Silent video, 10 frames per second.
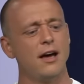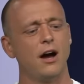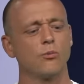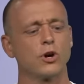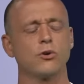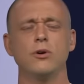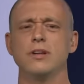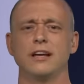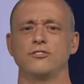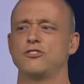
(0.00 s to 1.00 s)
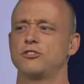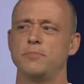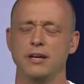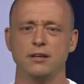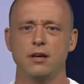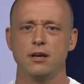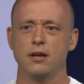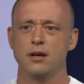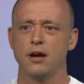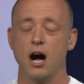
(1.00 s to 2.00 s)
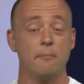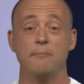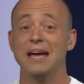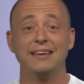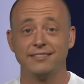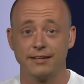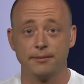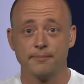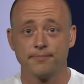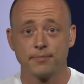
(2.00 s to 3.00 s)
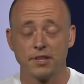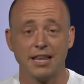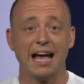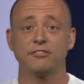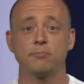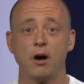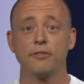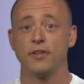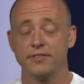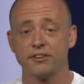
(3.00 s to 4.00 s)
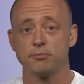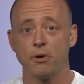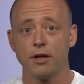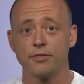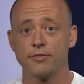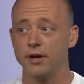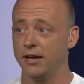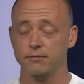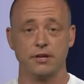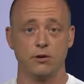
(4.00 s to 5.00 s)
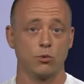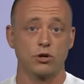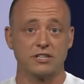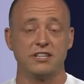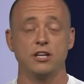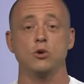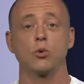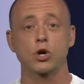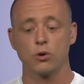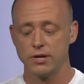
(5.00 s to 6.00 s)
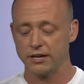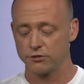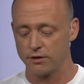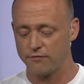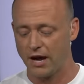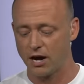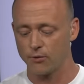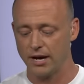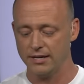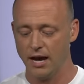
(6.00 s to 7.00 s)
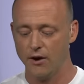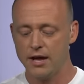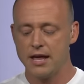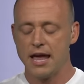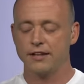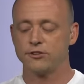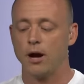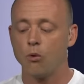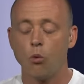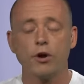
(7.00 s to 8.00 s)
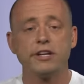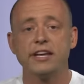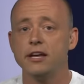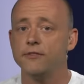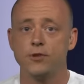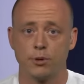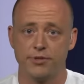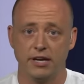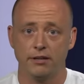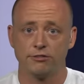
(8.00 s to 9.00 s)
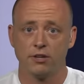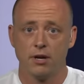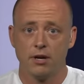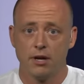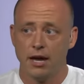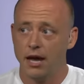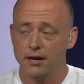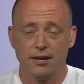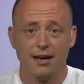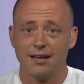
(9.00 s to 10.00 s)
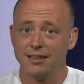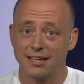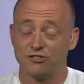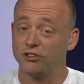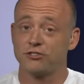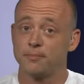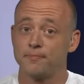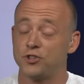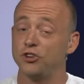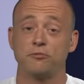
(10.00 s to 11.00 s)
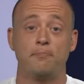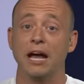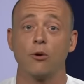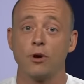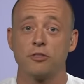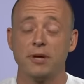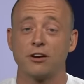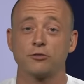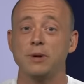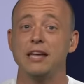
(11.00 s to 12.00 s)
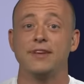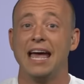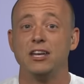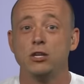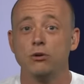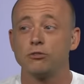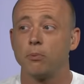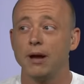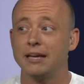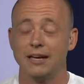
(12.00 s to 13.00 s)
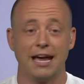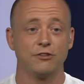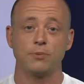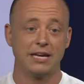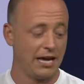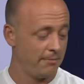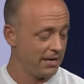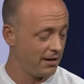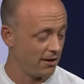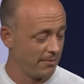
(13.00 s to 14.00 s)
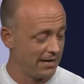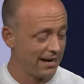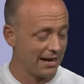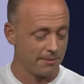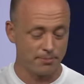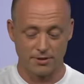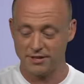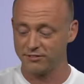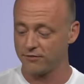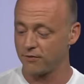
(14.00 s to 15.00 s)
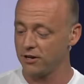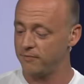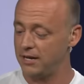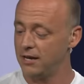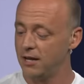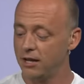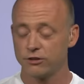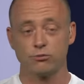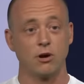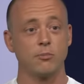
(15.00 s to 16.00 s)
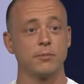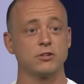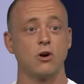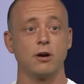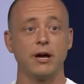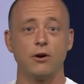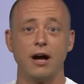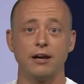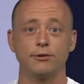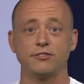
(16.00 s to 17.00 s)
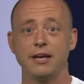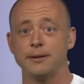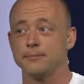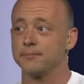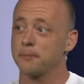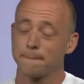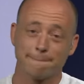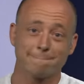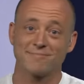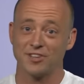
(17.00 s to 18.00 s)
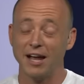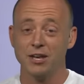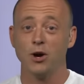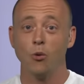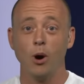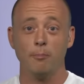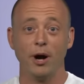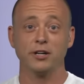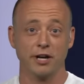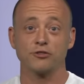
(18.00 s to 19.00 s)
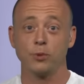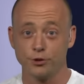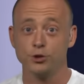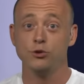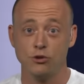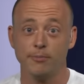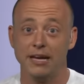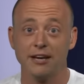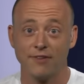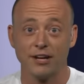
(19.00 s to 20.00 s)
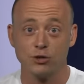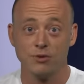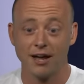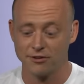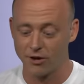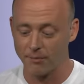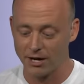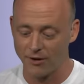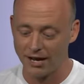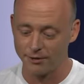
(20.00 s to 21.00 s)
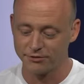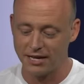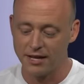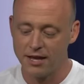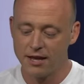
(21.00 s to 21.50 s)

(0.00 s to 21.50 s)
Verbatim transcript: Uh, recruiting has just been amazing. Last month and this month, and it will continue. Recruiting is on fire right now. And so I wanted to hit a few things, and just, just bear with me, because we even had news breaking as we came in here. I mean, I got to put this in front of me so I remember to talk about Ohio State. I know what Bucknuts will do to me if I do not talk about Ohio State.